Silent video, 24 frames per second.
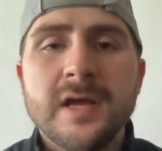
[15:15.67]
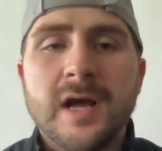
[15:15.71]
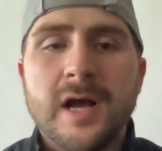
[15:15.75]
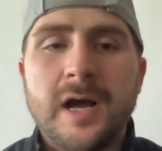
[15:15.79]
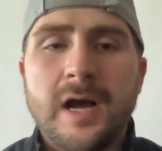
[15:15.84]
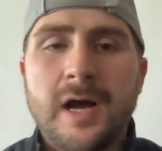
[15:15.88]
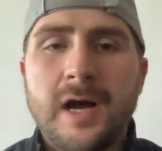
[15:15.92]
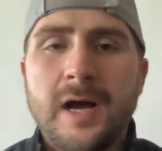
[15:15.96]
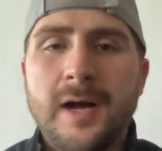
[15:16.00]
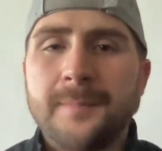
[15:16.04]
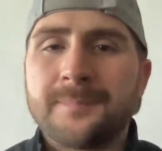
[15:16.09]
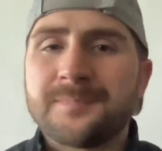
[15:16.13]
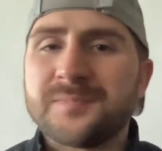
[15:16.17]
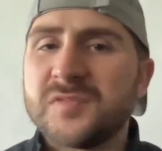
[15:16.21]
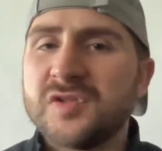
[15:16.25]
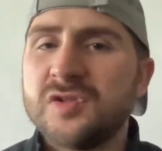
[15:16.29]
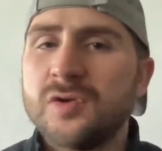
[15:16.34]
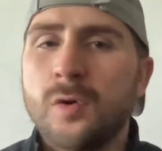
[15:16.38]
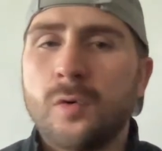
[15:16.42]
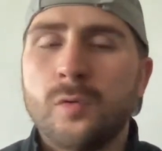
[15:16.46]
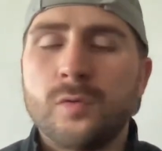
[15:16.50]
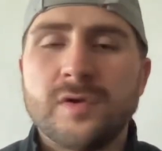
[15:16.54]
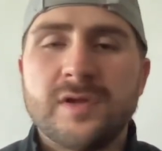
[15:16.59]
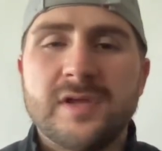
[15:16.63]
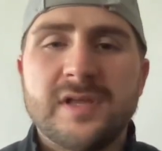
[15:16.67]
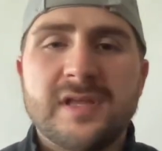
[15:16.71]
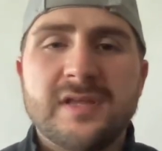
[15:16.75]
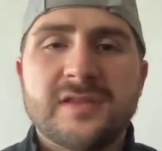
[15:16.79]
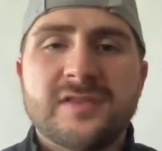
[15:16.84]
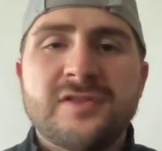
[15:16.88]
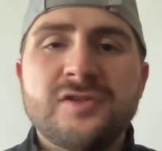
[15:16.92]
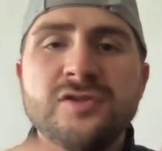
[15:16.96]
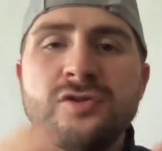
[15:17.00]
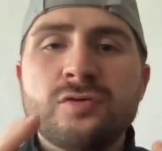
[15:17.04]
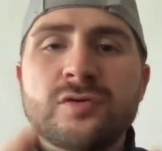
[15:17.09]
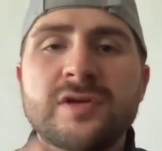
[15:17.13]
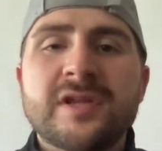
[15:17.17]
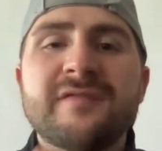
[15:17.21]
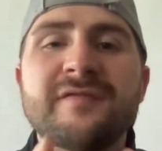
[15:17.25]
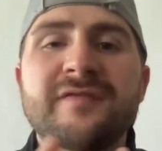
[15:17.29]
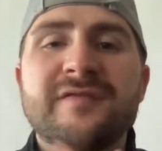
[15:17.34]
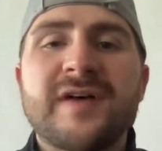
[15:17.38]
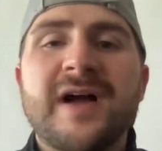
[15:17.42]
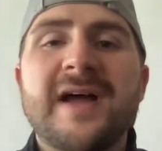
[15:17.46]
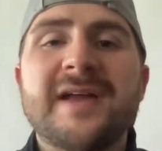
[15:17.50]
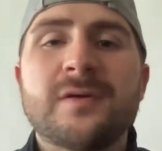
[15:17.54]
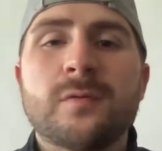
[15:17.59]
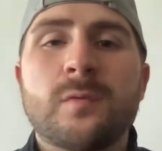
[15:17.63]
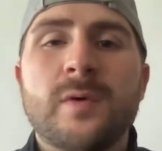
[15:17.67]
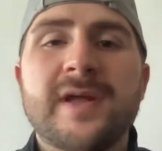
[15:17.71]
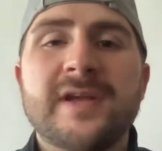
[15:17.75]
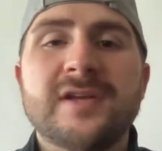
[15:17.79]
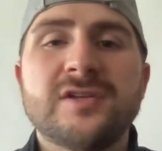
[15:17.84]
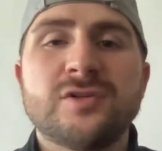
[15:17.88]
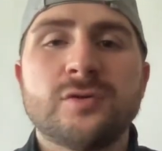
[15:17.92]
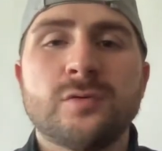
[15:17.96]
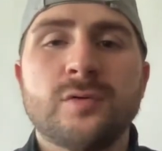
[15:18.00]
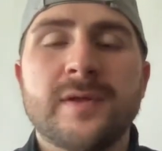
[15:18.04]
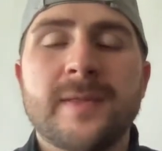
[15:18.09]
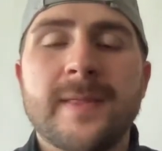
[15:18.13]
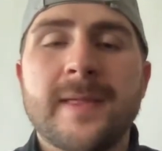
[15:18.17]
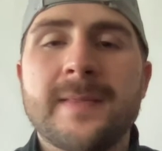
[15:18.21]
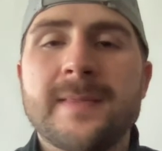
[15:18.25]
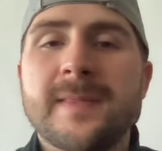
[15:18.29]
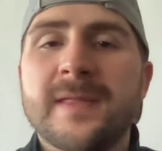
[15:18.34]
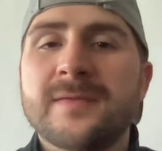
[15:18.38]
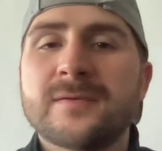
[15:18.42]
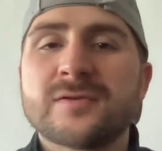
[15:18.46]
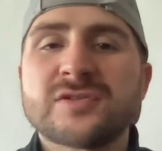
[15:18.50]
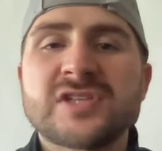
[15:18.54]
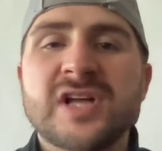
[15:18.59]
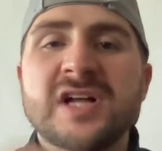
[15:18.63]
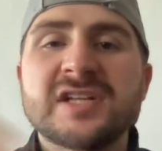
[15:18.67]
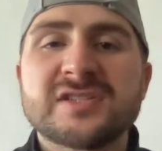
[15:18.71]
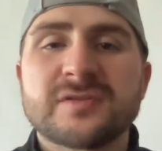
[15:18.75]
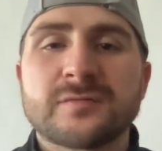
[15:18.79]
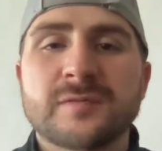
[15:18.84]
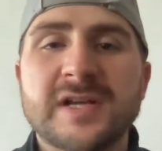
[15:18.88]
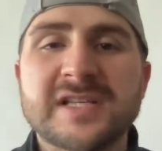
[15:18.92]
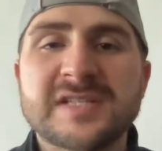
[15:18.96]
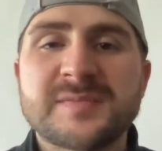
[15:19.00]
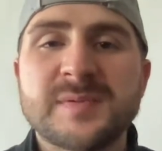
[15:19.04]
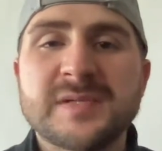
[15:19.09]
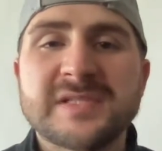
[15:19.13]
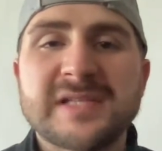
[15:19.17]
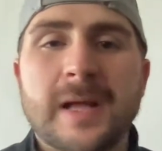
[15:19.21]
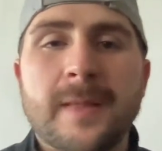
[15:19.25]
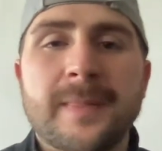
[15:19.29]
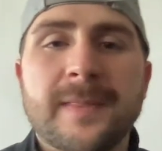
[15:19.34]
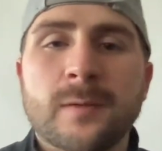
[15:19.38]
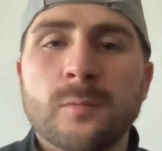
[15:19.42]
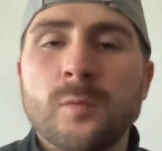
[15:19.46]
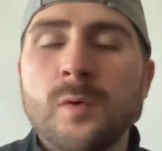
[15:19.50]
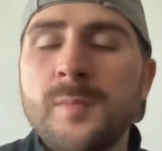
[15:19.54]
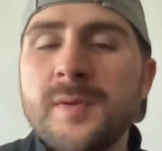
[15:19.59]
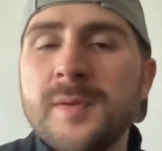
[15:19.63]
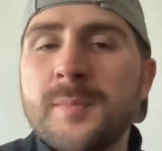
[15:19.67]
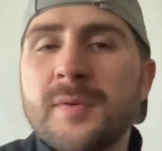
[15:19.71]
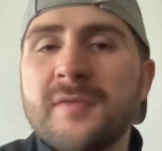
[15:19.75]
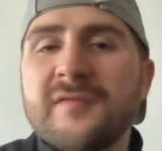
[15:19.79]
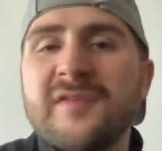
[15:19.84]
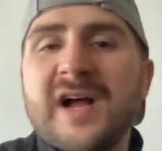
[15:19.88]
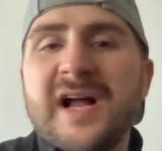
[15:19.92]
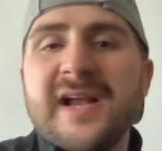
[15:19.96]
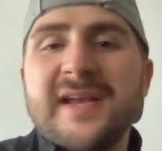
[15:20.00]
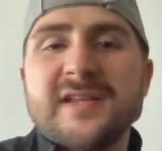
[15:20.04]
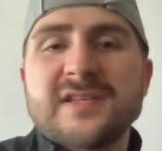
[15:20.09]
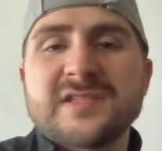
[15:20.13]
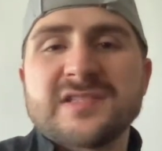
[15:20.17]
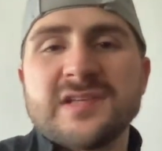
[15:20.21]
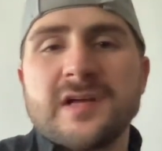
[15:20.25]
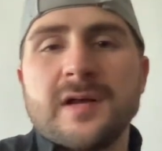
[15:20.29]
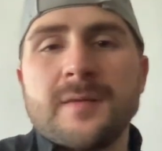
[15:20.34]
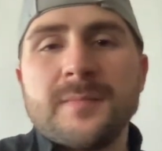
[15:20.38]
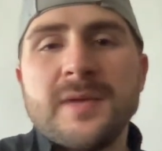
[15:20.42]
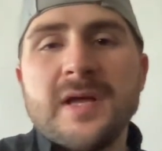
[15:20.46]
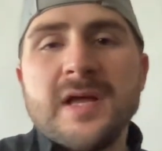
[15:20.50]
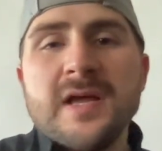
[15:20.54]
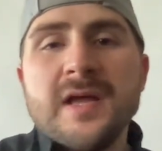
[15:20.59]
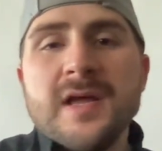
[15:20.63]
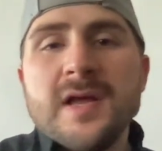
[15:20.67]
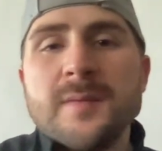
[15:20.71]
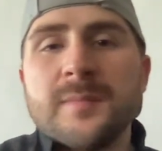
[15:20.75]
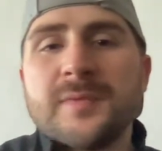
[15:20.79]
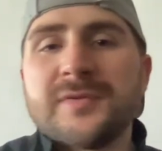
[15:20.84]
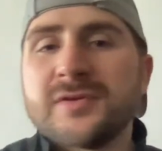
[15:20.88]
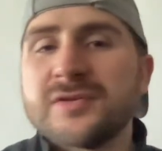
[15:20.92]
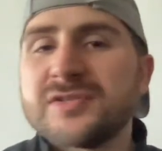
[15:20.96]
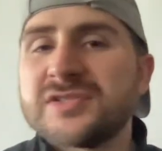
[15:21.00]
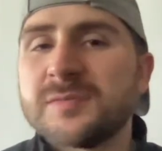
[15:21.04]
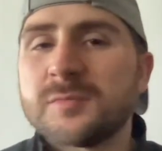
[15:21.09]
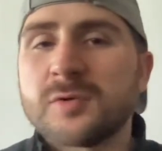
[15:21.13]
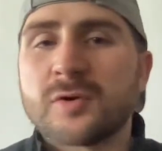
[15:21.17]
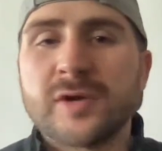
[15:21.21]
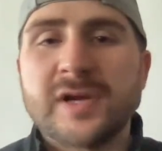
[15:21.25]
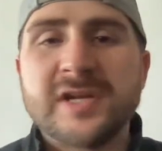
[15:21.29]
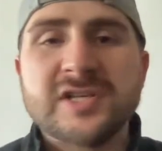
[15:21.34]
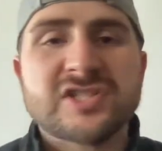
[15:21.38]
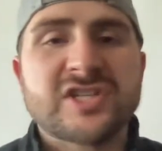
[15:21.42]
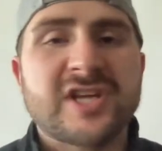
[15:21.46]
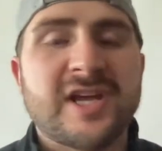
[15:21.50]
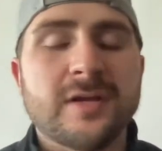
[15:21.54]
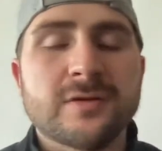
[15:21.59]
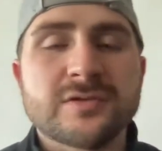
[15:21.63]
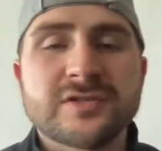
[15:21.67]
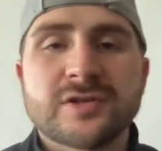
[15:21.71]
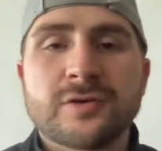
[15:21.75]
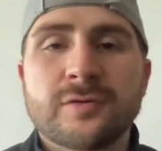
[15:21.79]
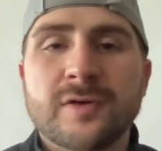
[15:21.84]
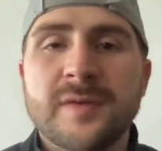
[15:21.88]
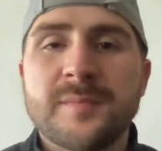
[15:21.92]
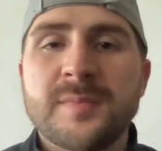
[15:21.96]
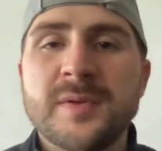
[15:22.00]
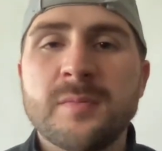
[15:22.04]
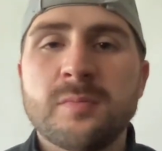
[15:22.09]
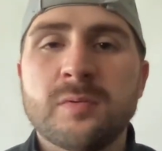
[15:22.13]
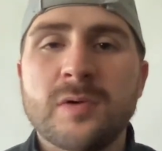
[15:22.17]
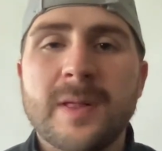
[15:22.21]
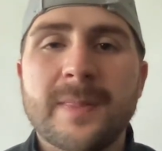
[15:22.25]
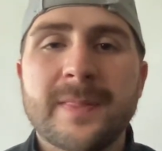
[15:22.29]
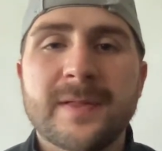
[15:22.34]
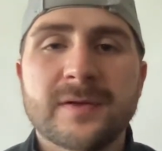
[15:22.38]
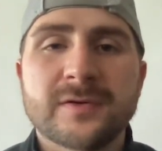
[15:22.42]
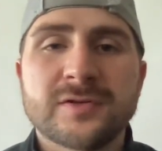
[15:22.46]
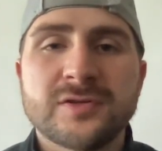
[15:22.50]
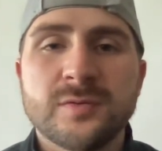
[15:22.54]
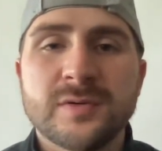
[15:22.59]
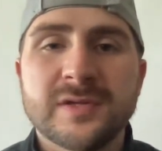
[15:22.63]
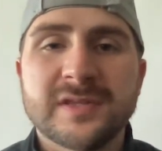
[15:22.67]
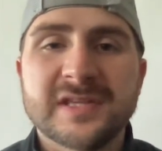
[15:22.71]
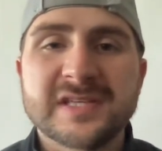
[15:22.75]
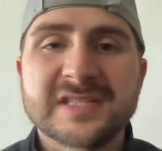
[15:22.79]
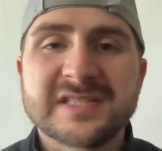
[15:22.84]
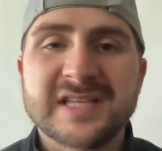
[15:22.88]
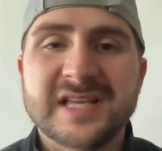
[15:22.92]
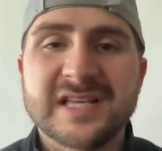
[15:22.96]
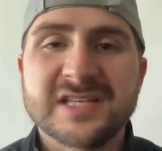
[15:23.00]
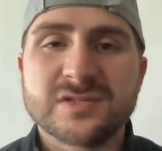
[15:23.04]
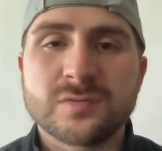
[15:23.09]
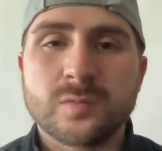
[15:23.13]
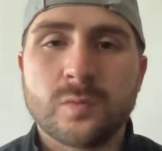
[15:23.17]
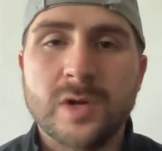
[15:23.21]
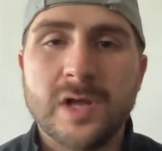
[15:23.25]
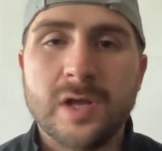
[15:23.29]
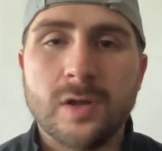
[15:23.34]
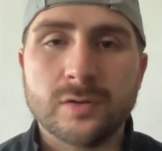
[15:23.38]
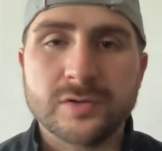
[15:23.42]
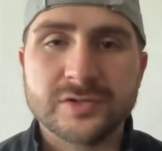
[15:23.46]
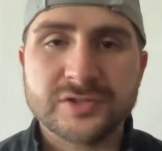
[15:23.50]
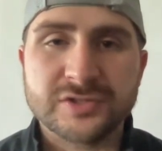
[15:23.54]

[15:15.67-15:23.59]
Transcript: You can find a way to do it, and there's tons of recipes out there. We'll be providing some, but there's some great channels and great people out there doing this as well.